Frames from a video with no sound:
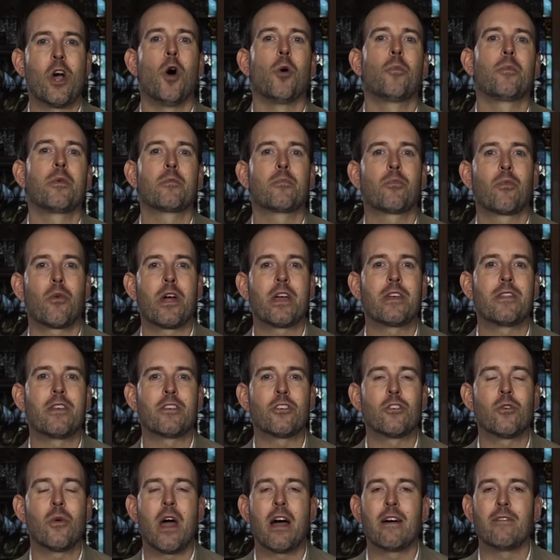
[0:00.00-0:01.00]
hope and pray
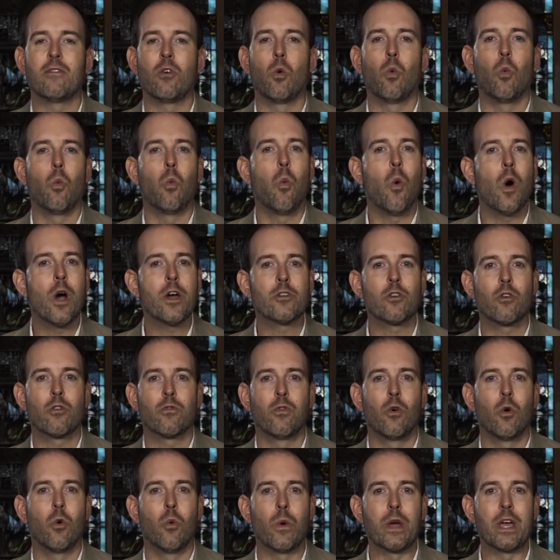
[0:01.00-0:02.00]
that you have a
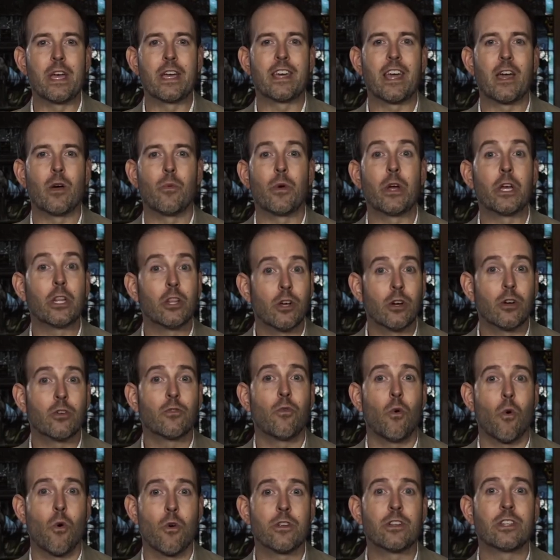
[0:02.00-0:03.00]
wonderful week, and we
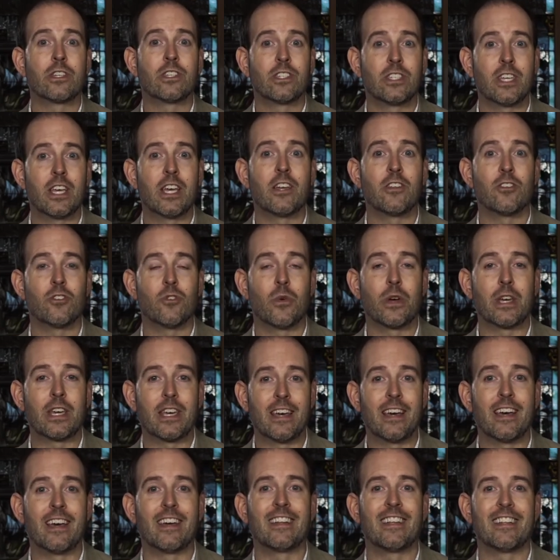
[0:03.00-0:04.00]
look forward to seeing you
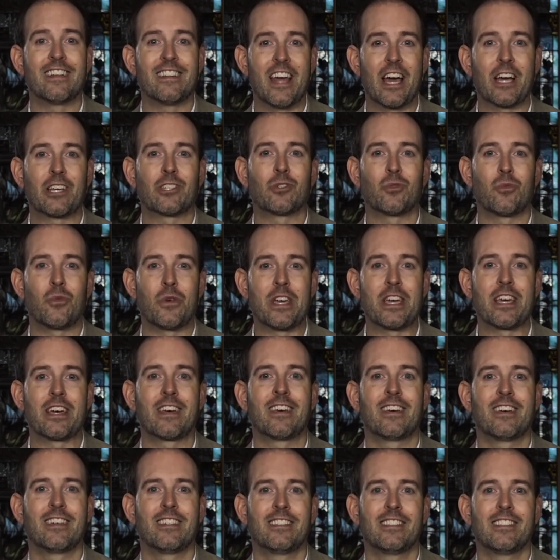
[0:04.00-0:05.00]
again next
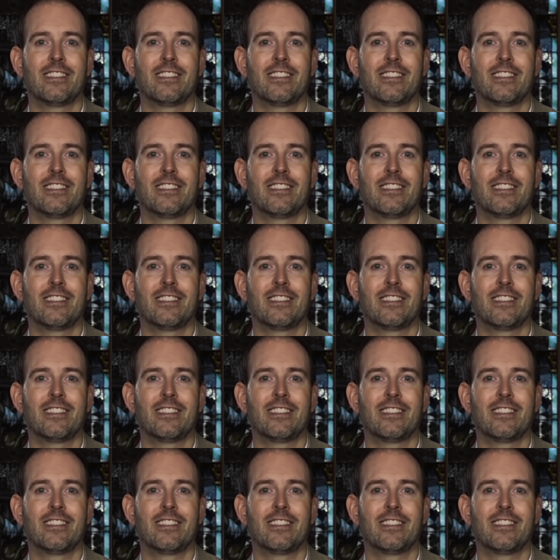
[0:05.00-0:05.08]
week.